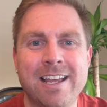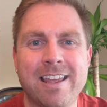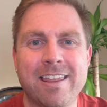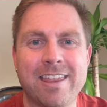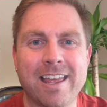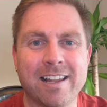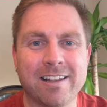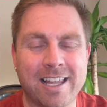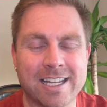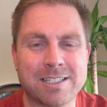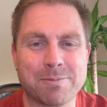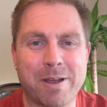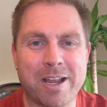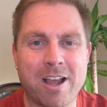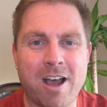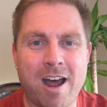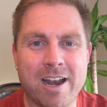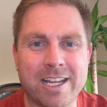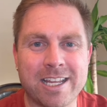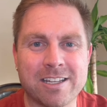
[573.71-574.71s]
that lets my
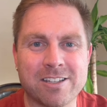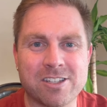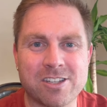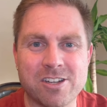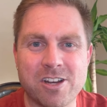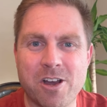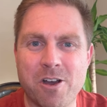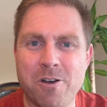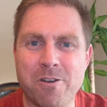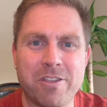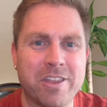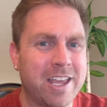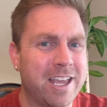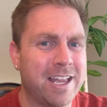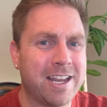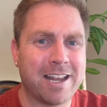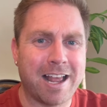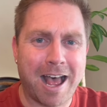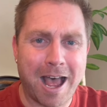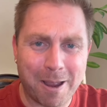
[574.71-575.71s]
audience know
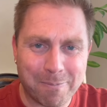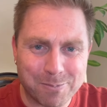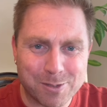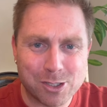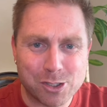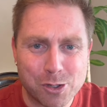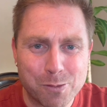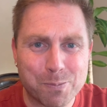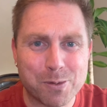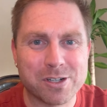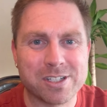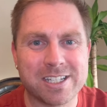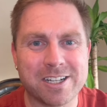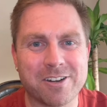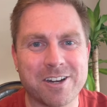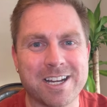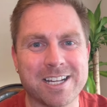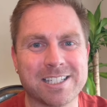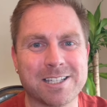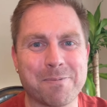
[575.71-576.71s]
that I'm super
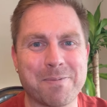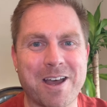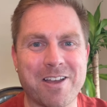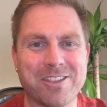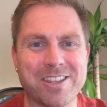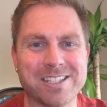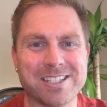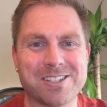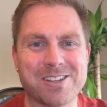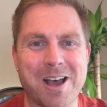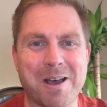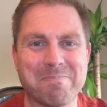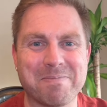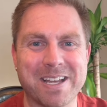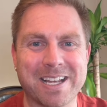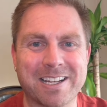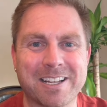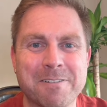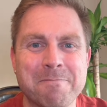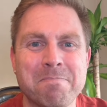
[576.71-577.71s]
serious about this topic.